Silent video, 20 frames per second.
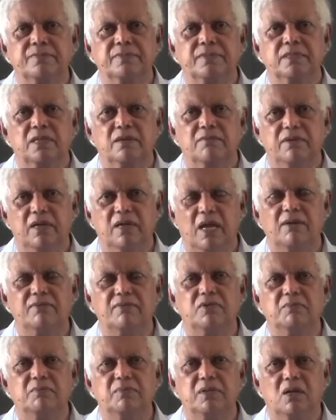We have
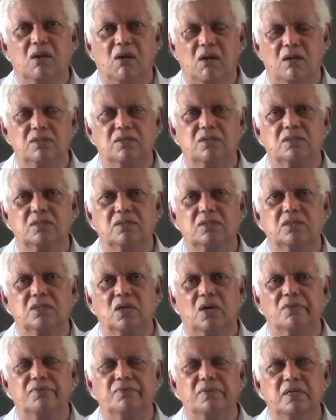to be conscious
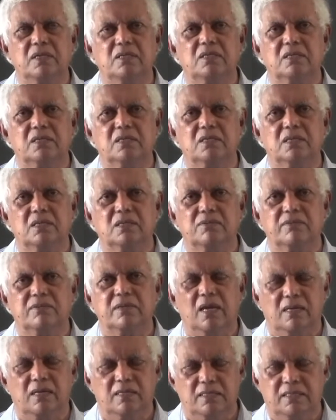of eternal
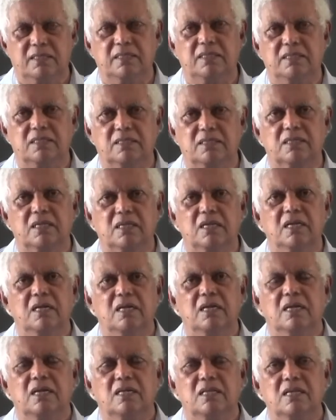realities.
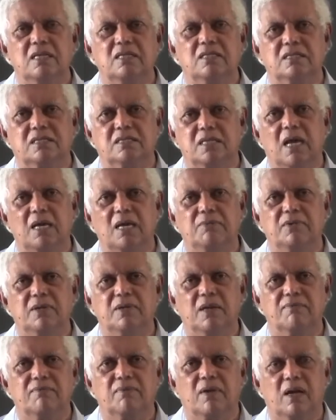This is the time we
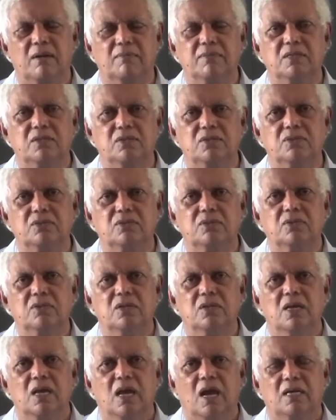have come into.
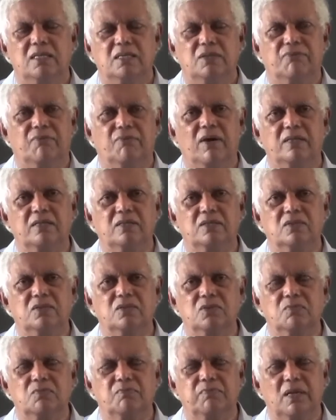And the Father's
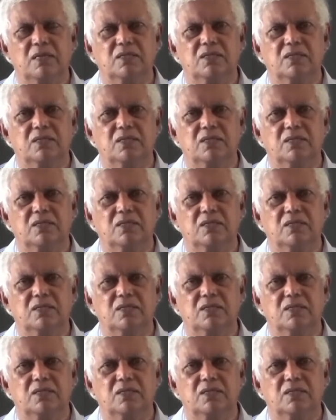good pleasure